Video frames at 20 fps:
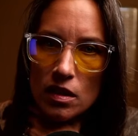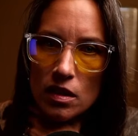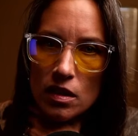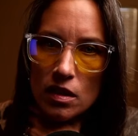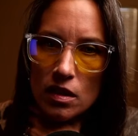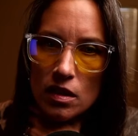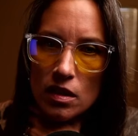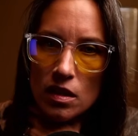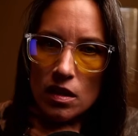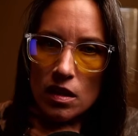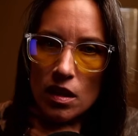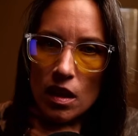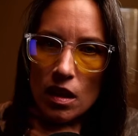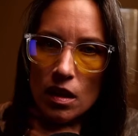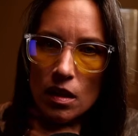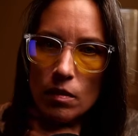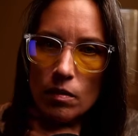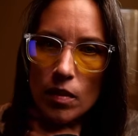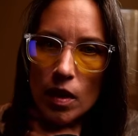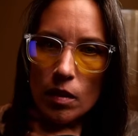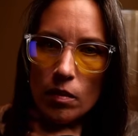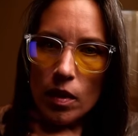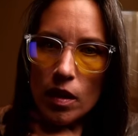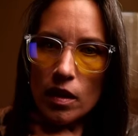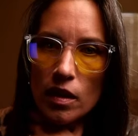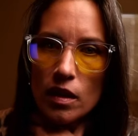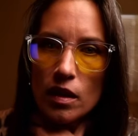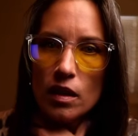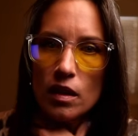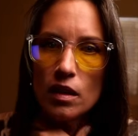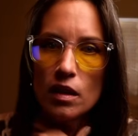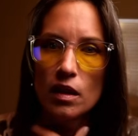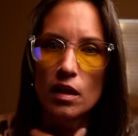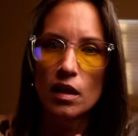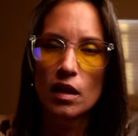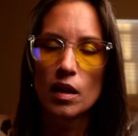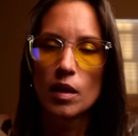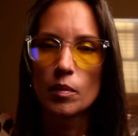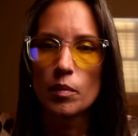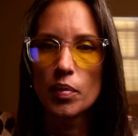Skin, metabolic,
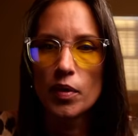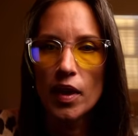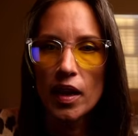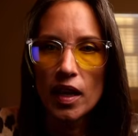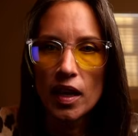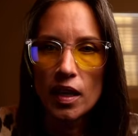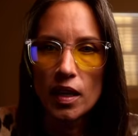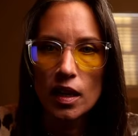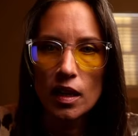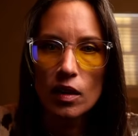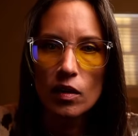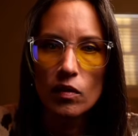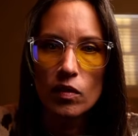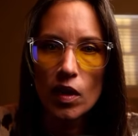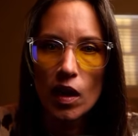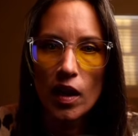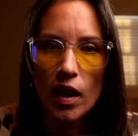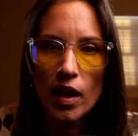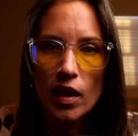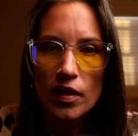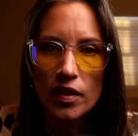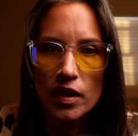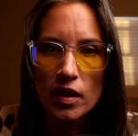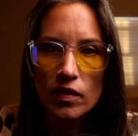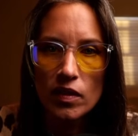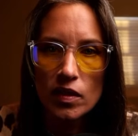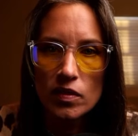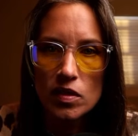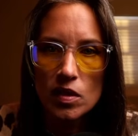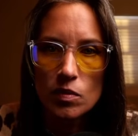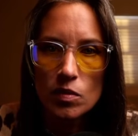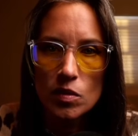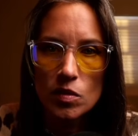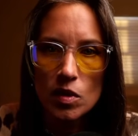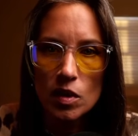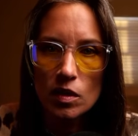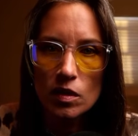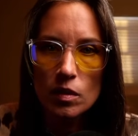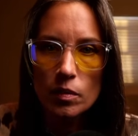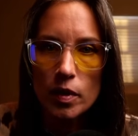brain, and overall health, even if symptoms
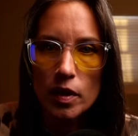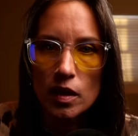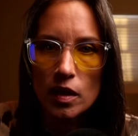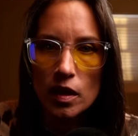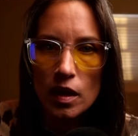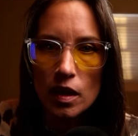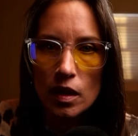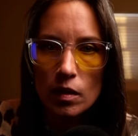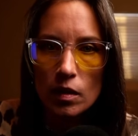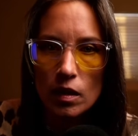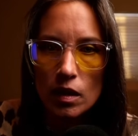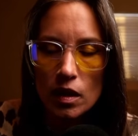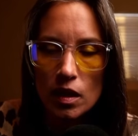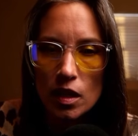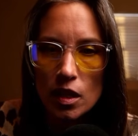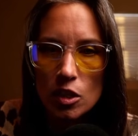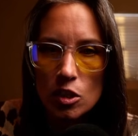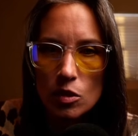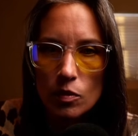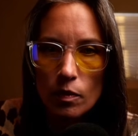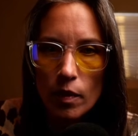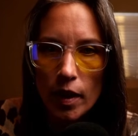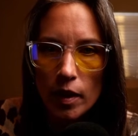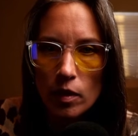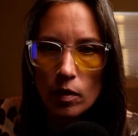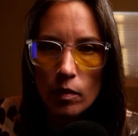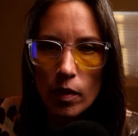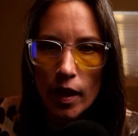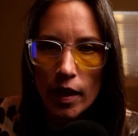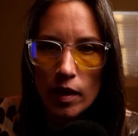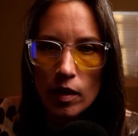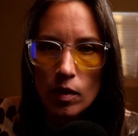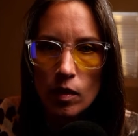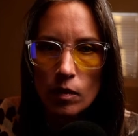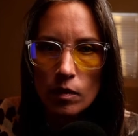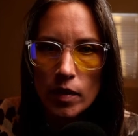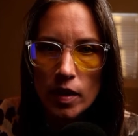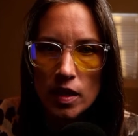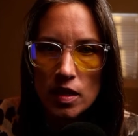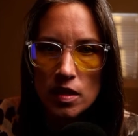aren't appearing. Each
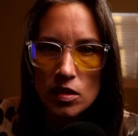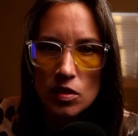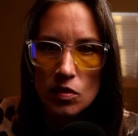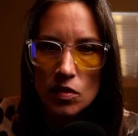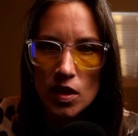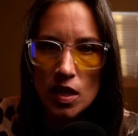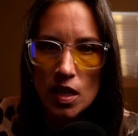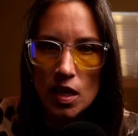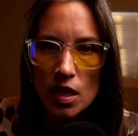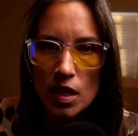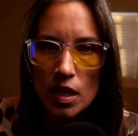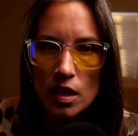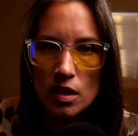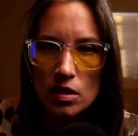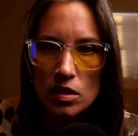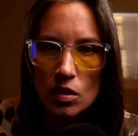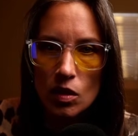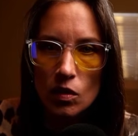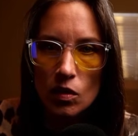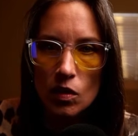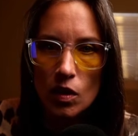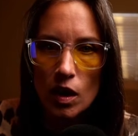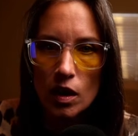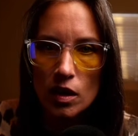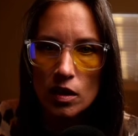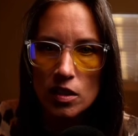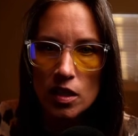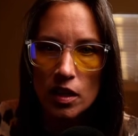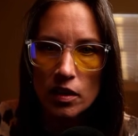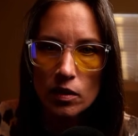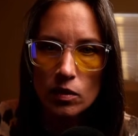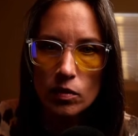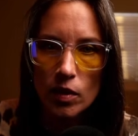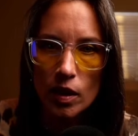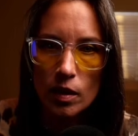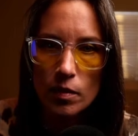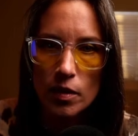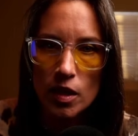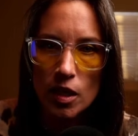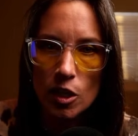microbiome is unique, and so are tailored
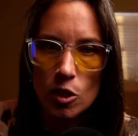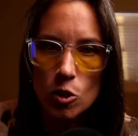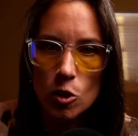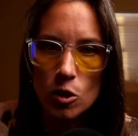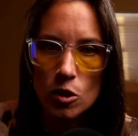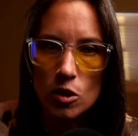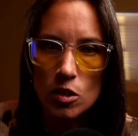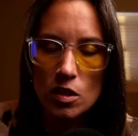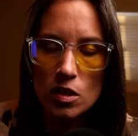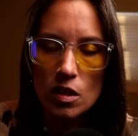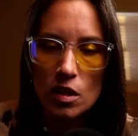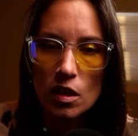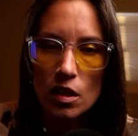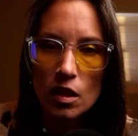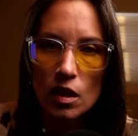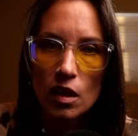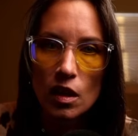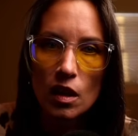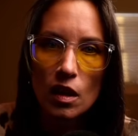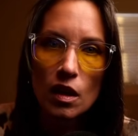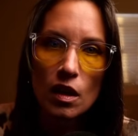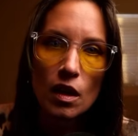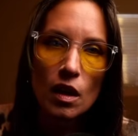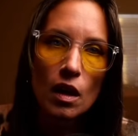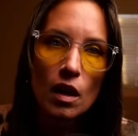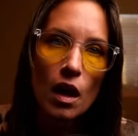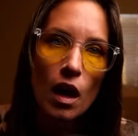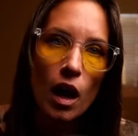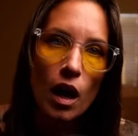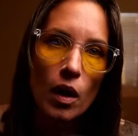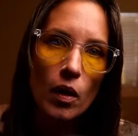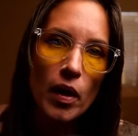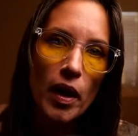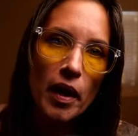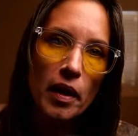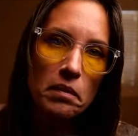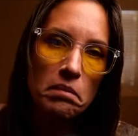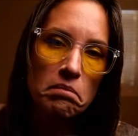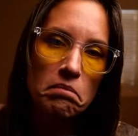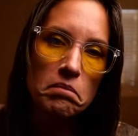recommendations. Okay,
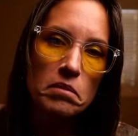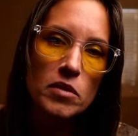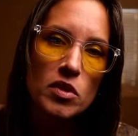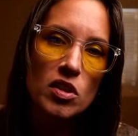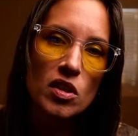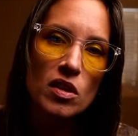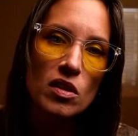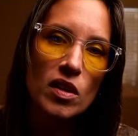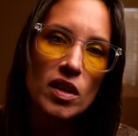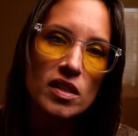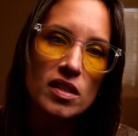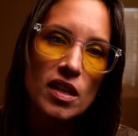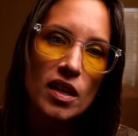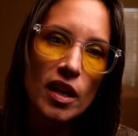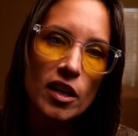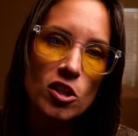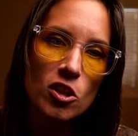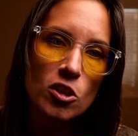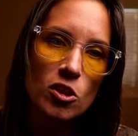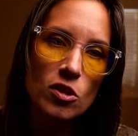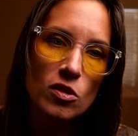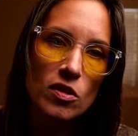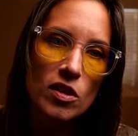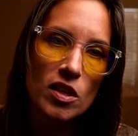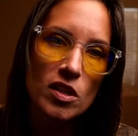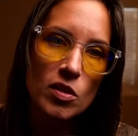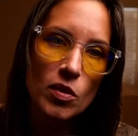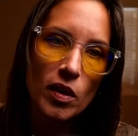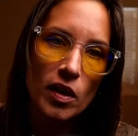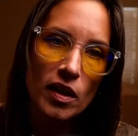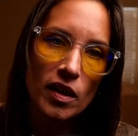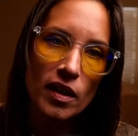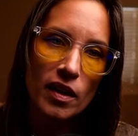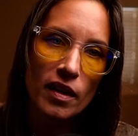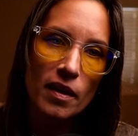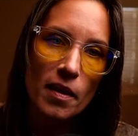so you guys think I should do this one, huh?